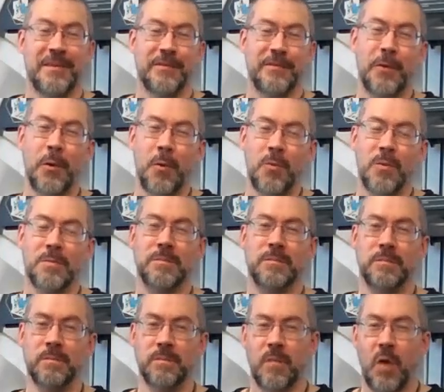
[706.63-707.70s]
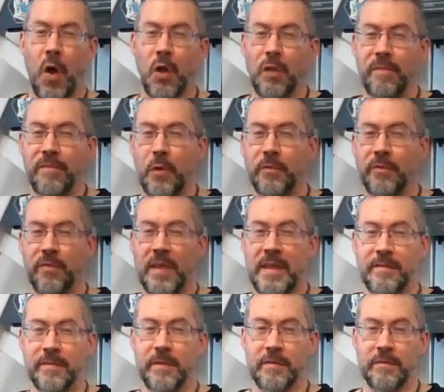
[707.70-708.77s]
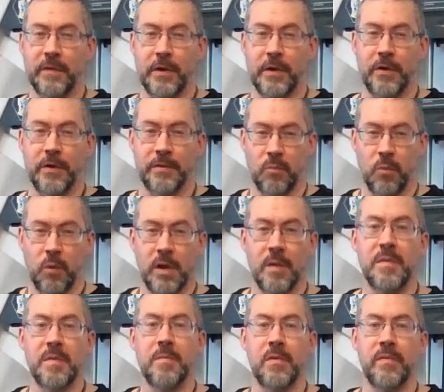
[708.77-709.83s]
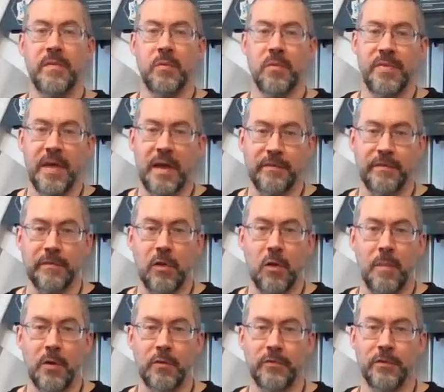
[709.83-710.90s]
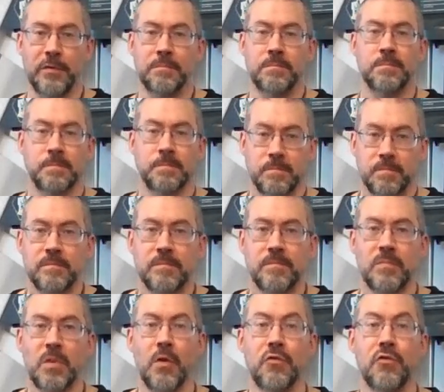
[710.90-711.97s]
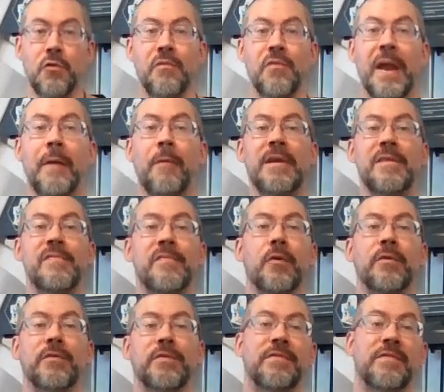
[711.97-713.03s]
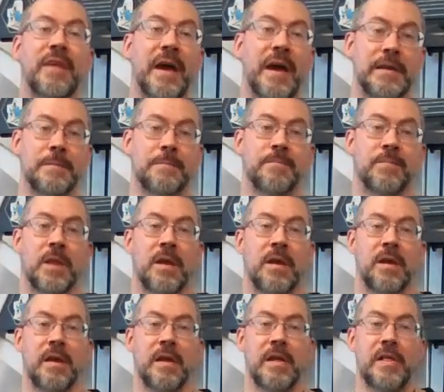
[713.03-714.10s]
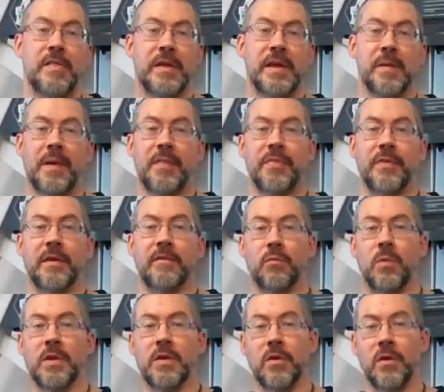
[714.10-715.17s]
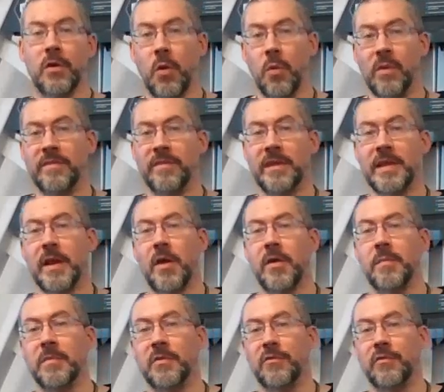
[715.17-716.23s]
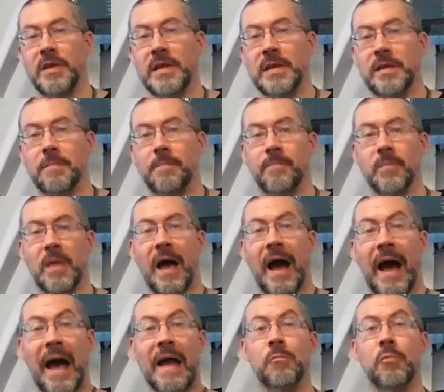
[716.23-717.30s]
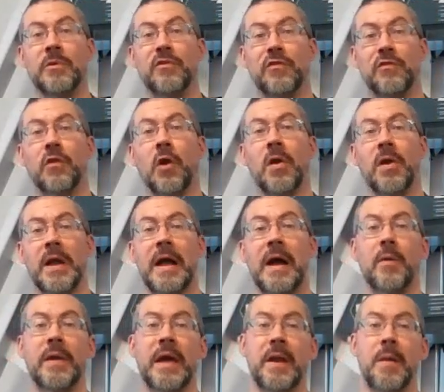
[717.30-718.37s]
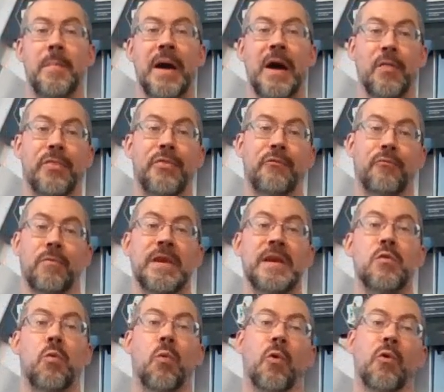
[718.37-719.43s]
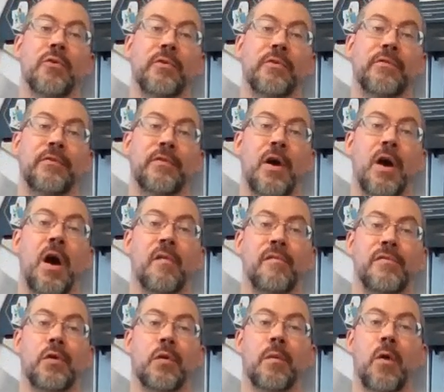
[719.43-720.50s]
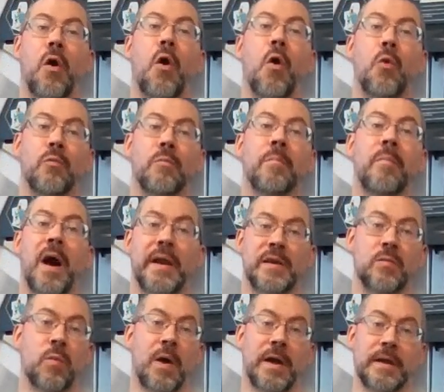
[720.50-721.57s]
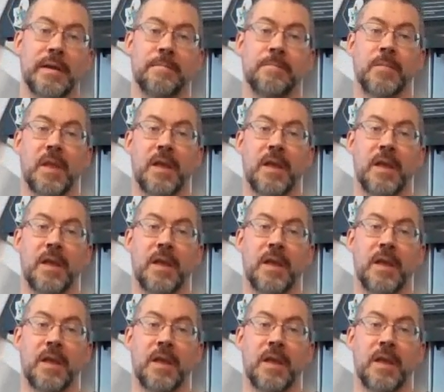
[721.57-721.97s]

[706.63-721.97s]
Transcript: So all of those things considered, we're going to be moving with that slow motion. Your very first day. Think about this. When you're going to get on a machine, I would start out at about 3/4 of your own body weight.